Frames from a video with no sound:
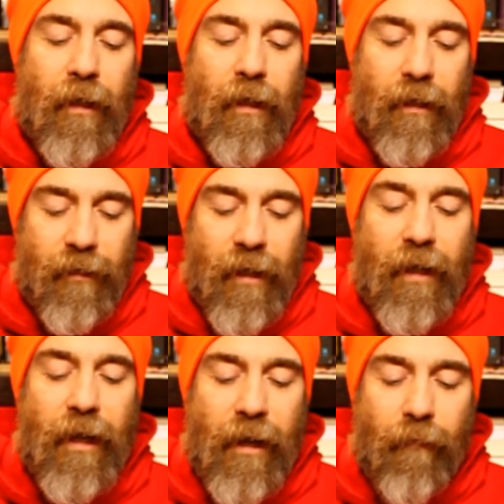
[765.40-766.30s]
is that
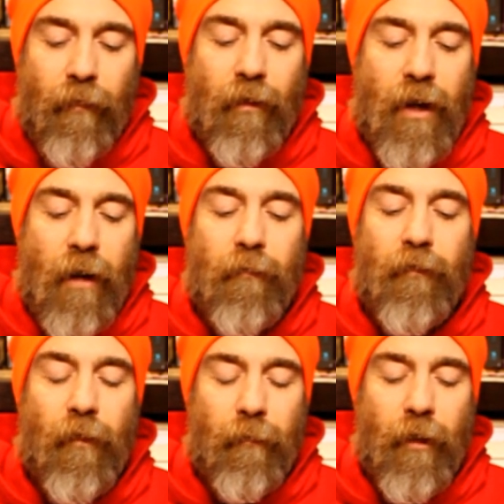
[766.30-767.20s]
evil comes
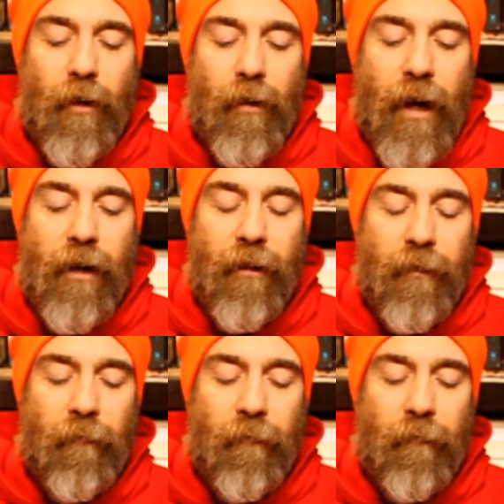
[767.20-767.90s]
from the Creator.